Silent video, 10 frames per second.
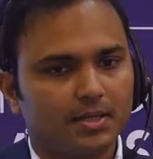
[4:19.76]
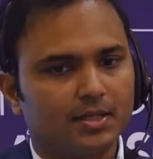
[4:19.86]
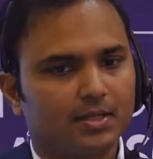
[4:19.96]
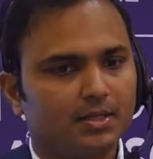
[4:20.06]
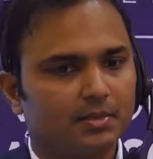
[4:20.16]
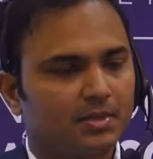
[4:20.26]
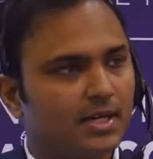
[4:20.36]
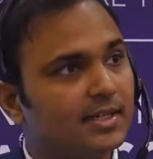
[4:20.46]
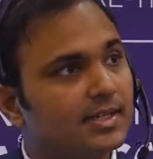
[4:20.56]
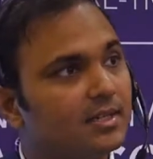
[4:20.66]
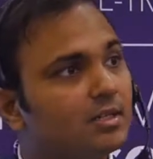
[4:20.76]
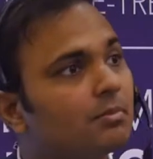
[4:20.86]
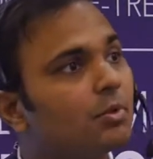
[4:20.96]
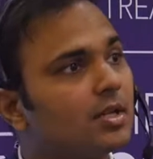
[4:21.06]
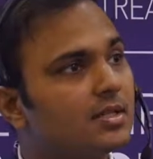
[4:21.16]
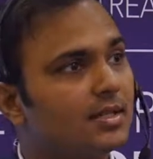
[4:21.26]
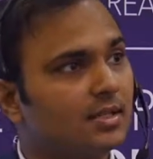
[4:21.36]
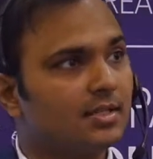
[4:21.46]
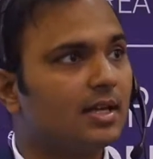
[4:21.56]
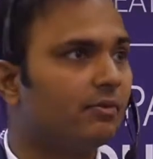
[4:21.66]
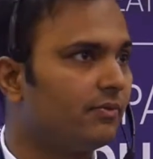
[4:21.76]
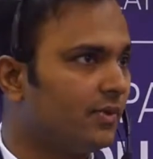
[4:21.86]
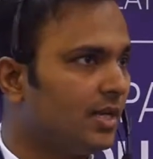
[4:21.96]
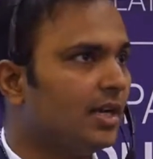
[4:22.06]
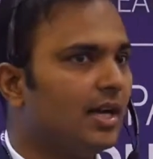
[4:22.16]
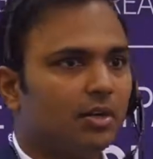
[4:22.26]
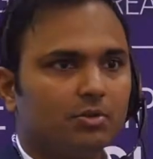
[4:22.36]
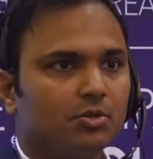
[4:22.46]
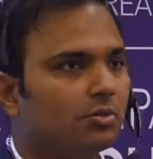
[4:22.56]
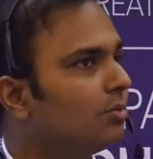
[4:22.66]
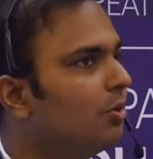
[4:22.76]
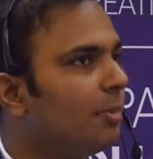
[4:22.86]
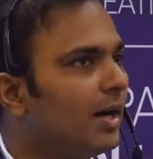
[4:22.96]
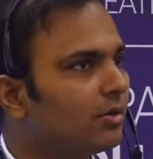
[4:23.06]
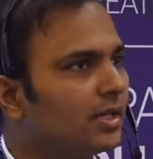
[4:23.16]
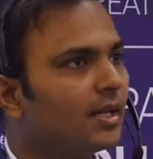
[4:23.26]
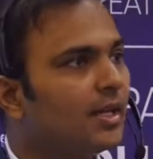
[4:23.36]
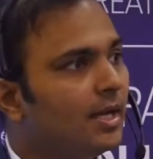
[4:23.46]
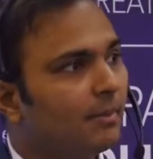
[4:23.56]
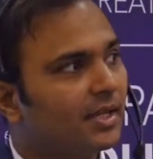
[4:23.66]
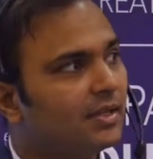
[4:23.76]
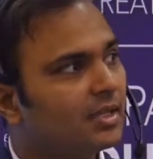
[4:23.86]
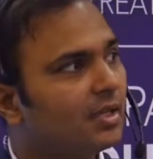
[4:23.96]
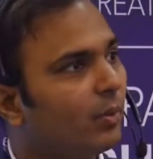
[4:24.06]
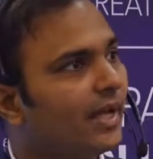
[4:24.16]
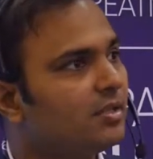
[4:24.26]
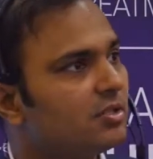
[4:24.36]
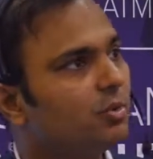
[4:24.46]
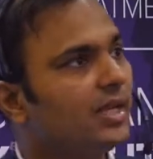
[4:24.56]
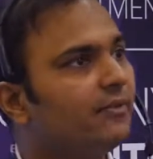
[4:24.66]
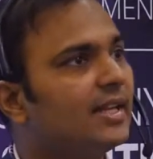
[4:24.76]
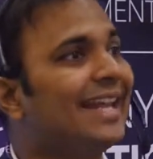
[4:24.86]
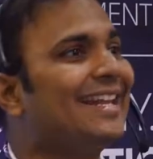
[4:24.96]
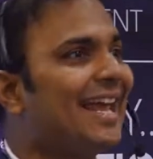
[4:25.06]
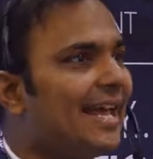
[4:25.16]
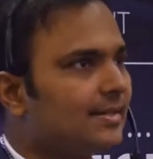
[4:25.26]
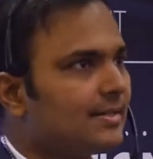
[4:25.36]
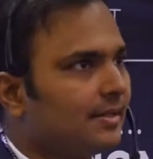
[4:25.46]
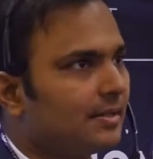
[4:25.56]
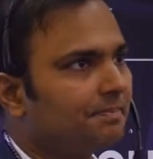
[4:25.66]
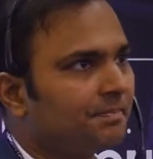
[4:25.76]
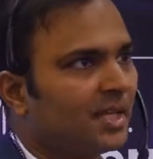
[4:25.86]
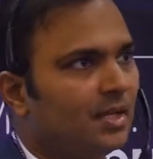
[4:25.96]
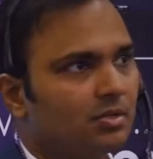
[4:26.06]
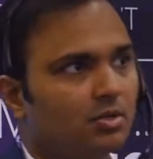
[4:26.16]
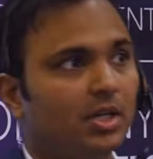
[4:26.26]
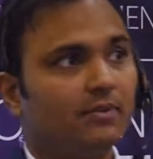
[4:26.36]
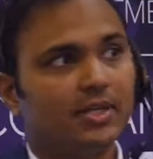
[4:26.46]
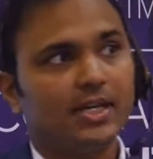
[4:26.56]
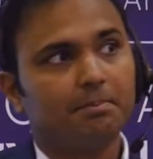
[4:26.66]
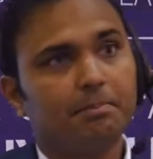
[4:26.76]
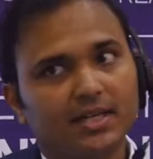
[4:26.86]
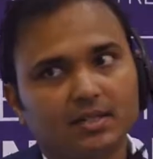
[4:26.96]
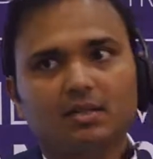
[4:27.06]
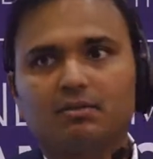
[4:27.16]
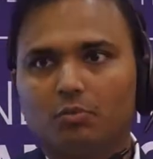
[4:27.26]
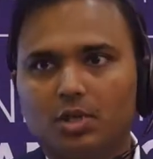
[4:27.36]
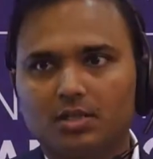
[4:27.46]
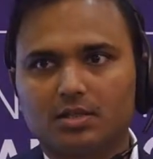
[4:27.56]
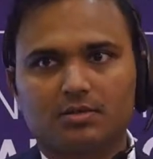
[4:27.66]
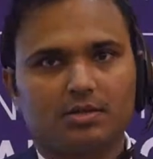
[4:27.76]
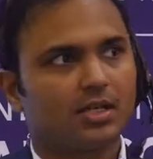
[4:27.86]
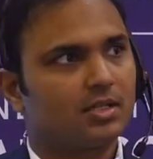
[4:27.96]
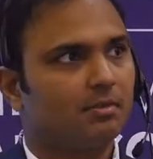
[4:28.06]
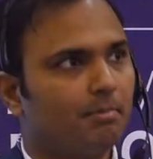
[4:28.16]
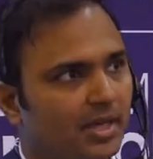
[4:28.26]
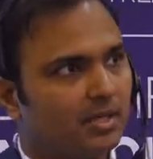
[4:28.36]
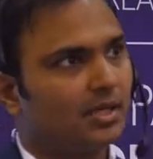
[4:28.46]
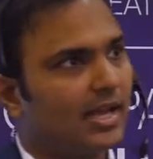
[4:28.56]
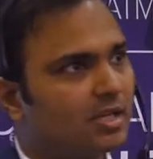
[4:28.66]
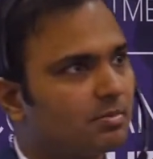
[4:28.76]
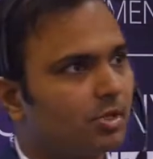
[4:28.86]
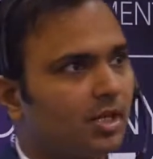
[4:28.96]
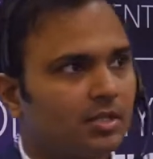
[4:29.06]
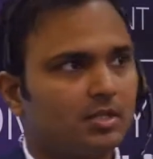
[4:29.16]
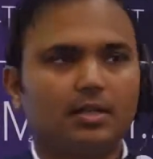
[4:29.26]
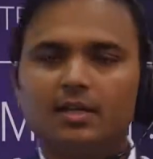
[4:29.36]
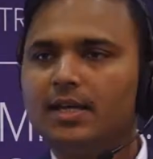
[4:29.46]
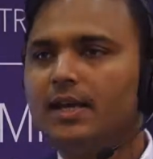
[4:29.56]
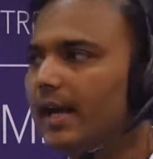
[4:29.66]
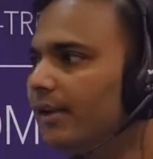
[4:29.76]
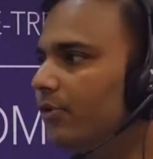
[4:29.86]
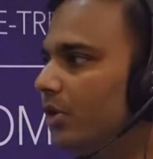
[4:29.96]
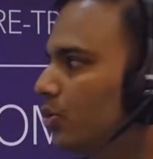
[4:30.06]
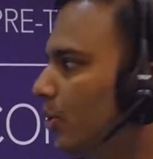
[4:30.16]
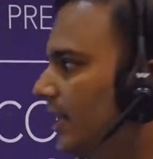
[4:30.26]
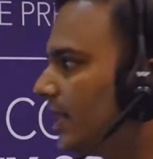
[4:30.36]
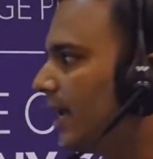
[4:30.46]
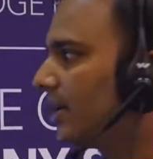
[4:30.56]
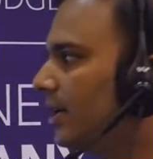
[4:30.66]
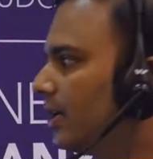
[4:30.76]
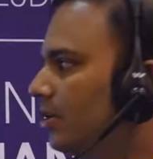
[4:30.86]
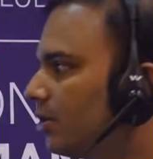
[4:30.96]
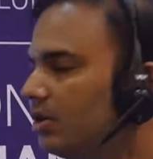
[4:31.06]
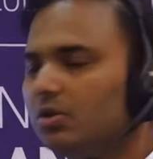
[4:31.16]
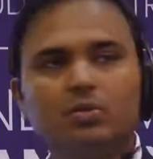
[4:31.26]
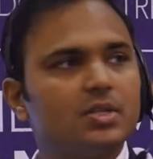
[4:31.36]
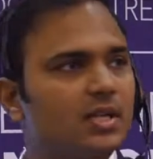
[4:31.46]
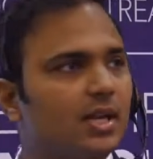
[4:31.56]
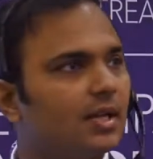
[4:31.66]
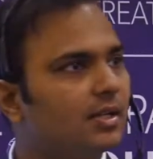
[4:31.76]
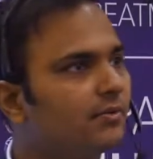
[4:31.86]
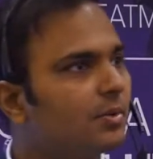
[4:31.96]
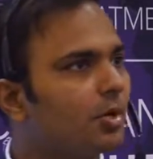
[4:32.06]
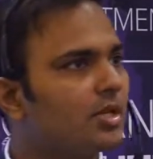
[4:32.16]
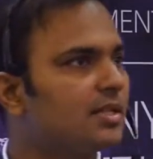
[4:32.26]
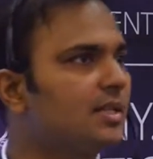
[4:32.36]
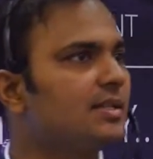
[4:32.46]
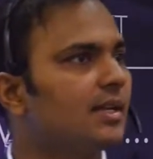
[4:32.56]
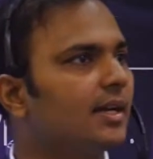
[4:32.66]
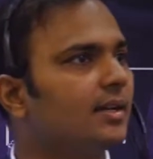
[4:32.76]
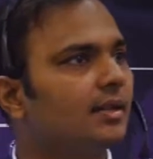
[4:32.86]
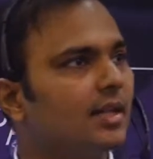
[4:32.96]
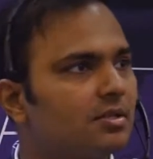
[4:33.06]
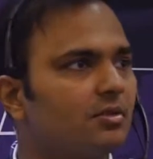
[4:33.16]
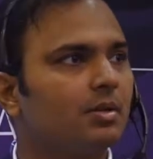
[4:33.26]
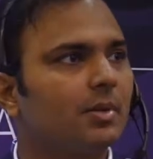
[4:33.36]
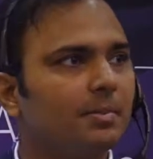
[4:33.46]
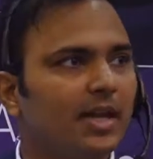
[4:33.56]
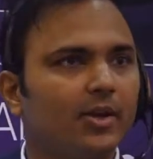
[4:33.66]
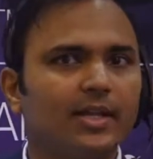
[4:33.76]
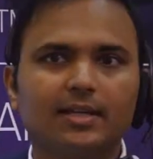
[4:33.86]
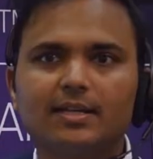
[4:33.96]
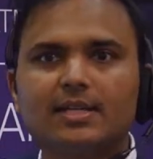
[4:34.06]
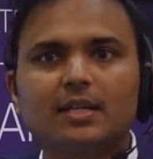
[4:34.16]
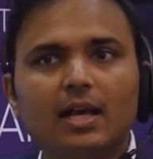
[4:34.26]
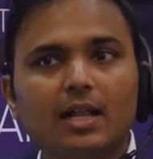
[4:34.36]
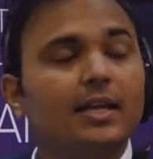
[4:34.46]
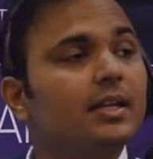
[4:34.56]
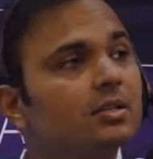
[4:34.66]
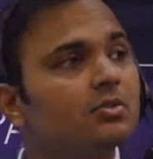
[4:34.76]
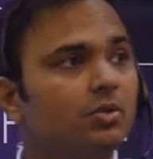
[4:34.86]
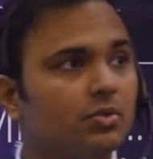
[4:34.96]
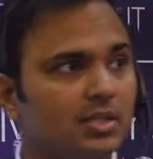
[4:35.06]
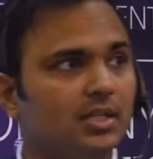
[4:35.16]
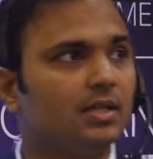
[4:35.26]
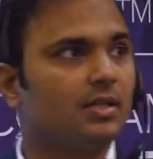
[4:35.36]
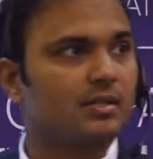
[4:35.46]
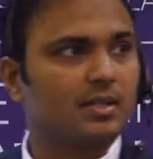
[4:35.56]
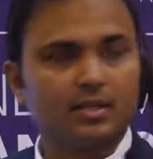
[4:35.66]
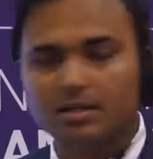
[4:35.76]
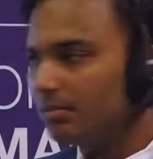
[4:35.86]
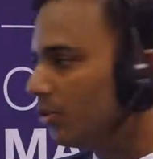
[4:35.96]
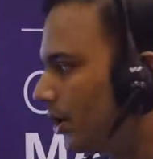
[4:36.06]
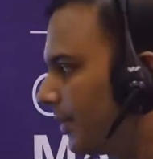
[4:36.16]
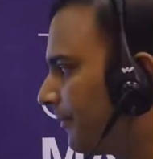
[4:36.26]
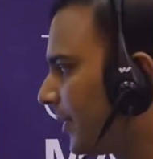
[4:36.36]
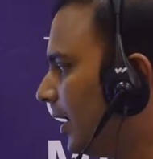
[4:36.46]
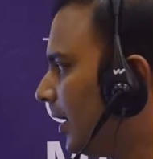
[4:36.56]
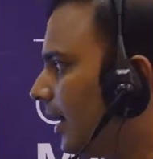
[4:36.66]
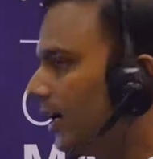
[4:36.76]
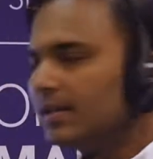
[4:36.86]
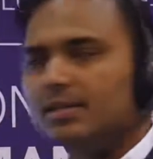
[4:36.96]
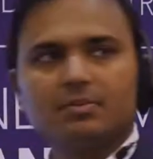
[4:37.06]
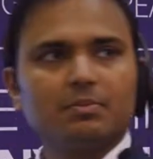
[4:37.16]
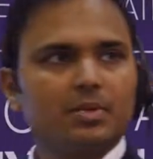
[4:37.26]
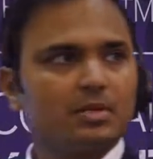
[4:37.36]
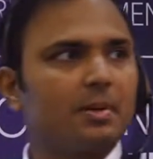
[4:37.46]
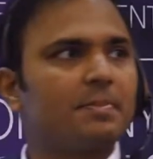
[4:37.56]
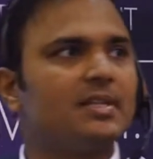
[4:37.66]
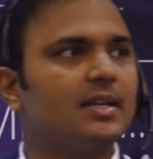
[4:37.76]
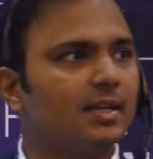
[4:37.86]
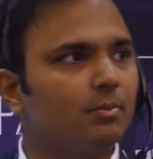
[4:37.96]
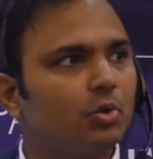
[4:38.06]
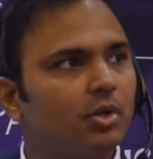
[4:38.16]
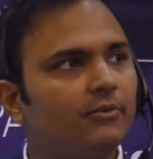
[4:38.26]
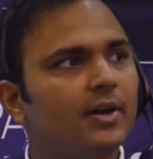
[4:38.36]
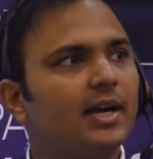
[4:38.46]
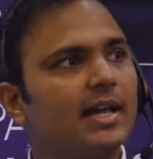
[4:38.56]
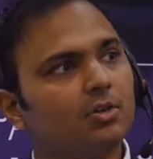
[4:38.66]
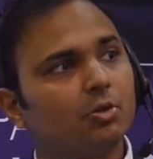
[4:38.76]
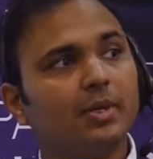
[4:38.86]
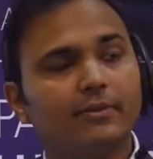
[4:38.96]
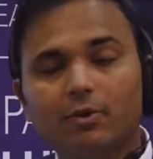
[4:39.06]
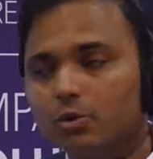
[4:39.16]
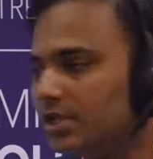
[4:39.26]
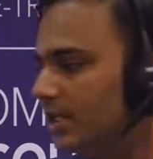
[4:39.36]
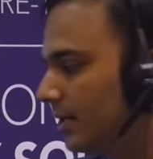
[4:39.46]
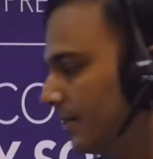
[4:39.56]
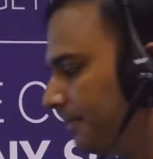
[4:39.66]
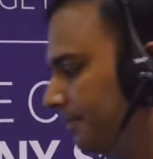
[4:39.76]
the digestion process itself, how do you go about it, but there are ways to even enhance it. So even get better volatiles reduction, better gas production. And for doing that, you could use different processes like the lysotherm and bioorganics, and I'll get into those details a little more. This is representing more of our anaerobic flow sheet.